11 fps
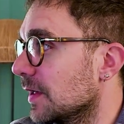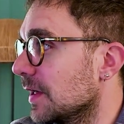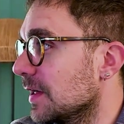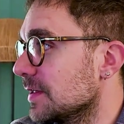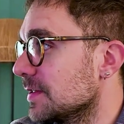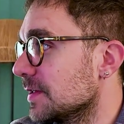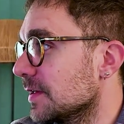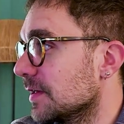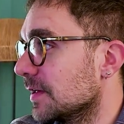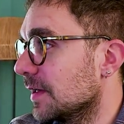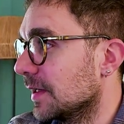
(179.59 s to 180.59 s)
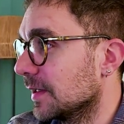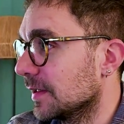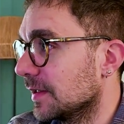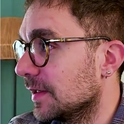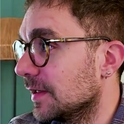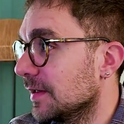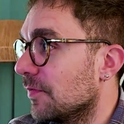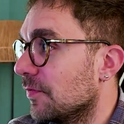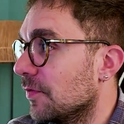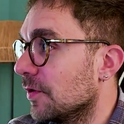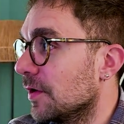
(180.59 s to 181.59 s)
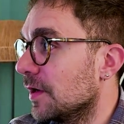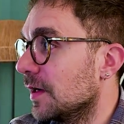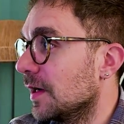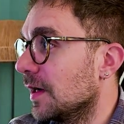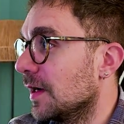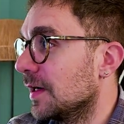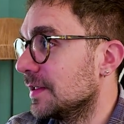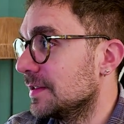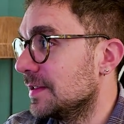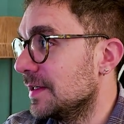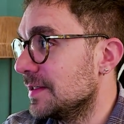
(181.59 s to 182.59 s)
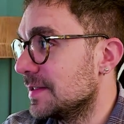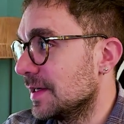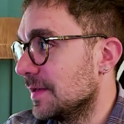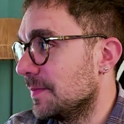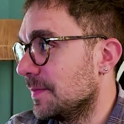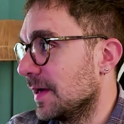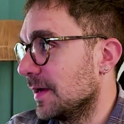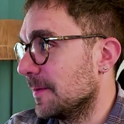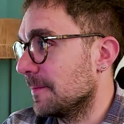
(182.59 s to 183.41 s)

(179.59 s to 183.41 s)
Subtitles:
SEO ranking for data API.